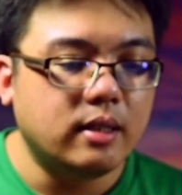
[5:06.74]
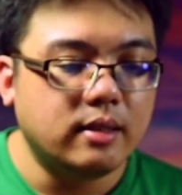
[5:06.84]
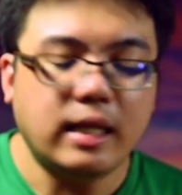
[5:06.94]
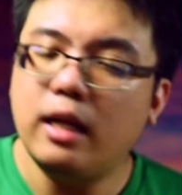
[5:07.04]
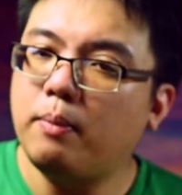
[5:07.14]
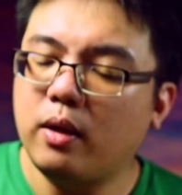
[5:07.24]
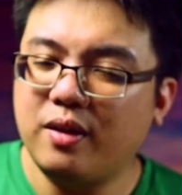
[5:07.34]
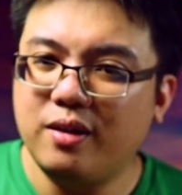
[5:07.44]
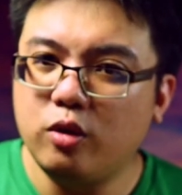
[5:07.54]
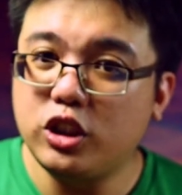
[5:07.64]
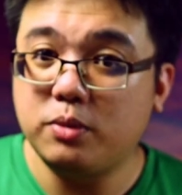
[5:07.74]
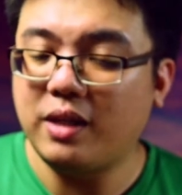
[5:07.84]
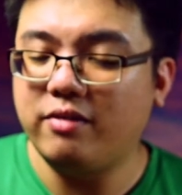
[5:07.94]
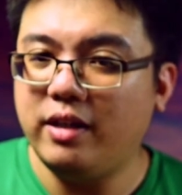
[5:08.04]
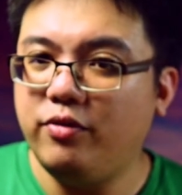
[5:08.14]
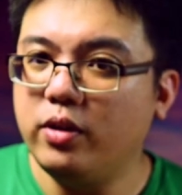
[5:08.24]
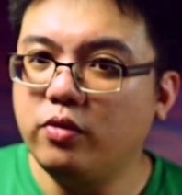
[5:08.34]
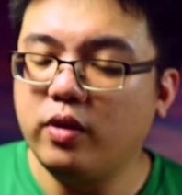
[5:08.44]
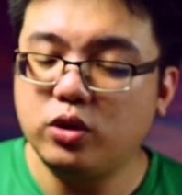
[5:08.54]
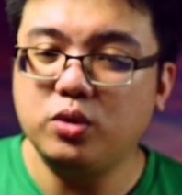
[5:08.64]
That about concludes my review
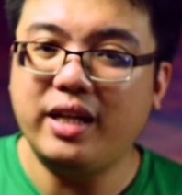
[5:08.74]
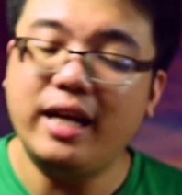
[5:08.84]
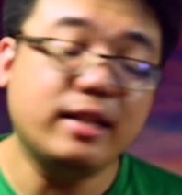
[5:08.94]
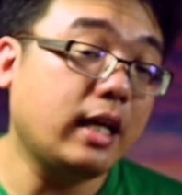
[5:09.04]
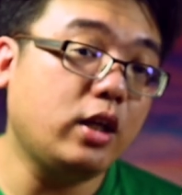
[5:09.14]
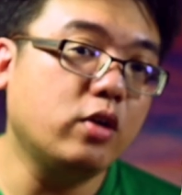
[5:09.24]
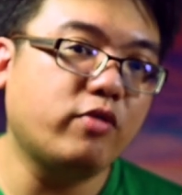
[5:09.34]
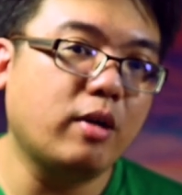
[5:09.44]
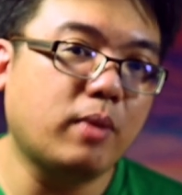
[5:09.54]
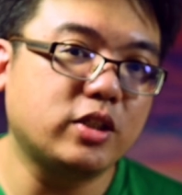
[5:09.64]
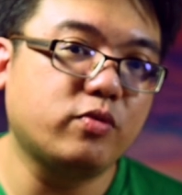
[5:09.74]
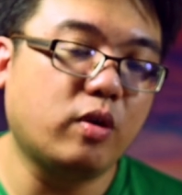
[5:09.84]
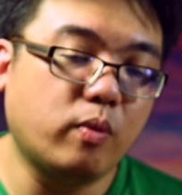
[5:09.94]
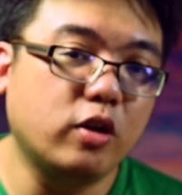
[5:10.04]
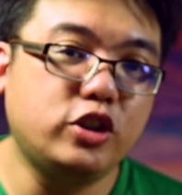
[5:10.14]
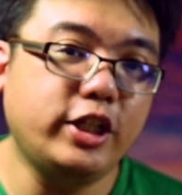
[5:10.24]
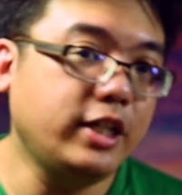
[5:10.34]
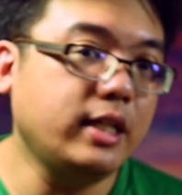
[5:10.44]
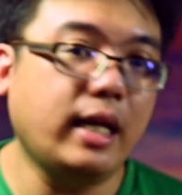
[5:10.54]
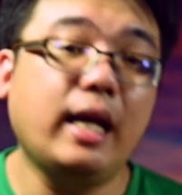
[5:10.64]
for today. Thank you very much for watching
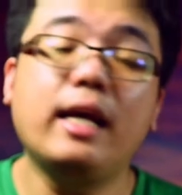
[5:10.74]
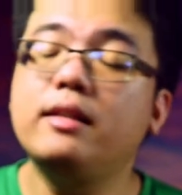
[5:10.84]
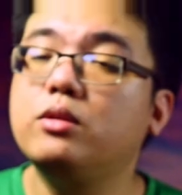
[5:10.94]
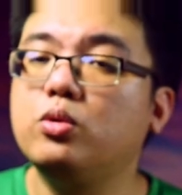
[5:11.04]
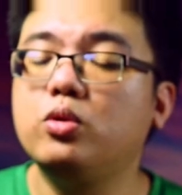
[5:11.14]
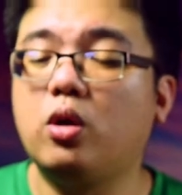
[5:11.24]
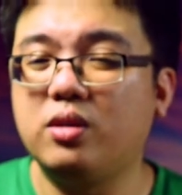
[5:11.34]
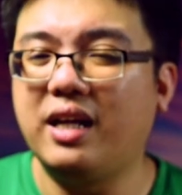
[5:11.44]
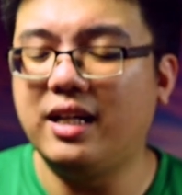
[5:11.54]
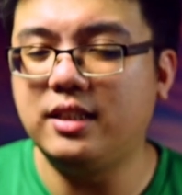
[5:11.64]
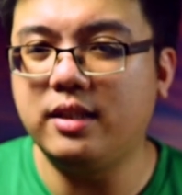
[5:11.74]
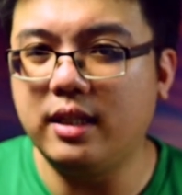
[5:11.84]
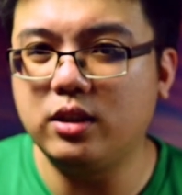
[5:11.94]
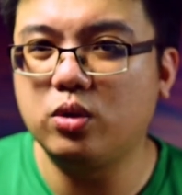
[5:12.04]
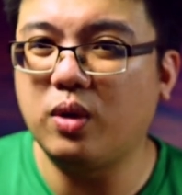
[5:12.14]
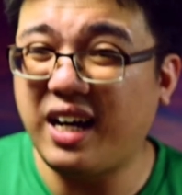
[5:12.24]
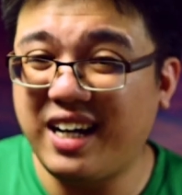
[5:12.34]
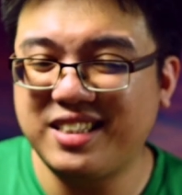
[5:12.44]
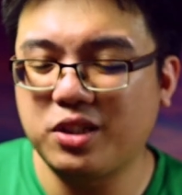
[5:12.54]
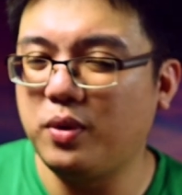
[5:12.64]
and do not hesitate to
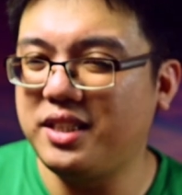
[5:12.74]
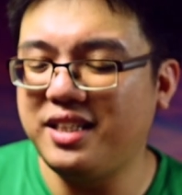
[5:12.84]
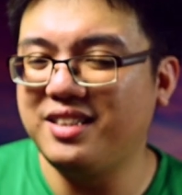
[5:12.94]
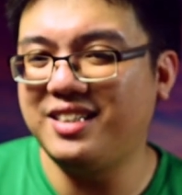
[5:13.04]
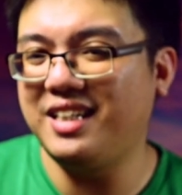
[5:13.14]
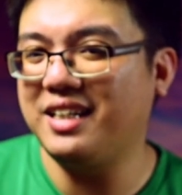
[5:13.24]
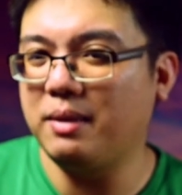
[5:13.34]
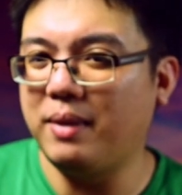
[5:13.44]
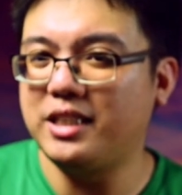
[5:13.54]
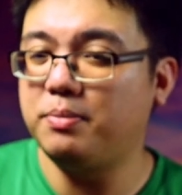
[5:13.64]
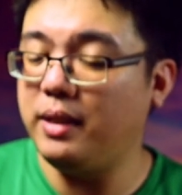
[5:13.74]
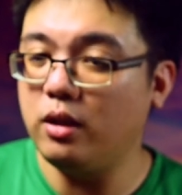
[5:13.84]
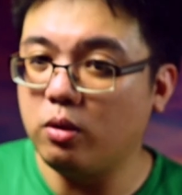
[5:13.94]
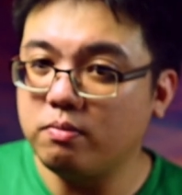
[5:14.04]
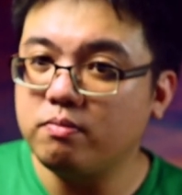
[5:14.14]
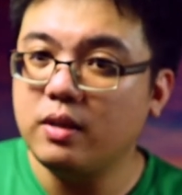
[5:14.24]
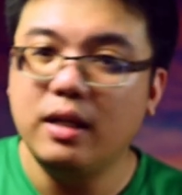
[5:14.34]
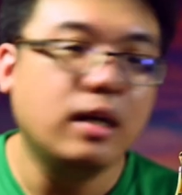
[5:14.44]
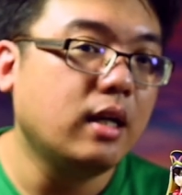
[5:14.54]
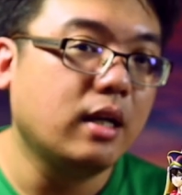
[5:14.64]
ask questions in the comments below.
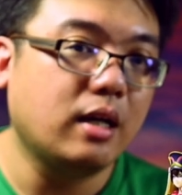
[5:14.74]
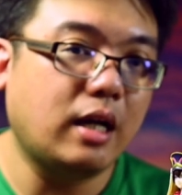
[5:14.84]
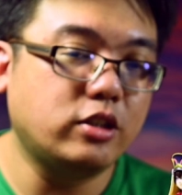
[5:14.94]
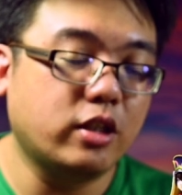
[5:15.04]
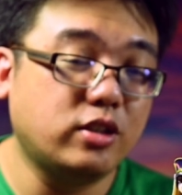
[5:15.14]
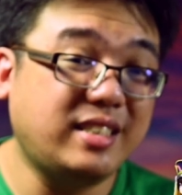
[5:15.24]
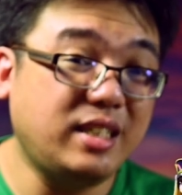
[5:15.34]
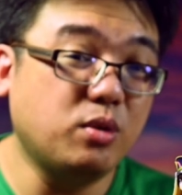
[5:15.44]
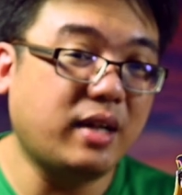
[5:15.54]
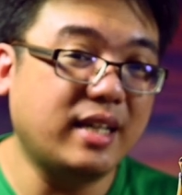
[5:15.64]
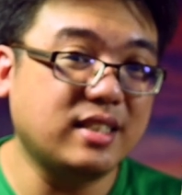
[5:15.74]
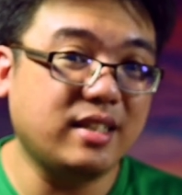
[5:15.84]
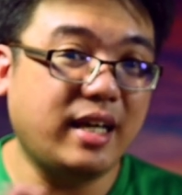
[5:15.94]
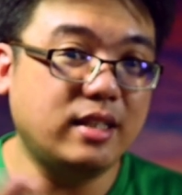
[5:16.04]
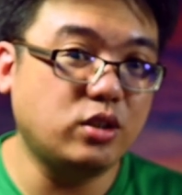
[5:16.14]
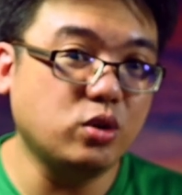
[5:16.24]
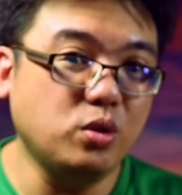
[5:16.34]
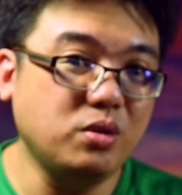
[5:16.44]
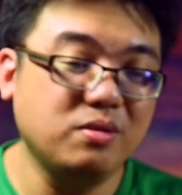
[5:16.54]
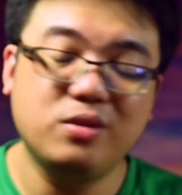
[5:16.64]
I shall see you guys again
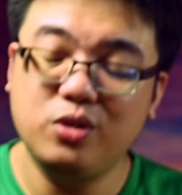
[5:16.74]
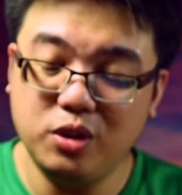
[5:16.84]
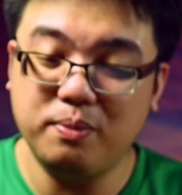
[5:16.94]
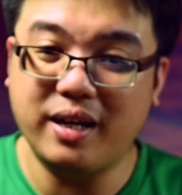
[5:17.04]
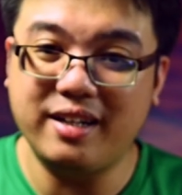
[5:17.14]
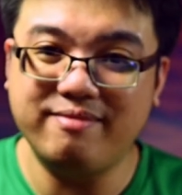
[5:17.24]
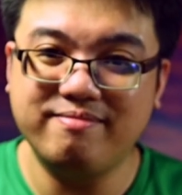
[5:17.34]
soon. Goodbye.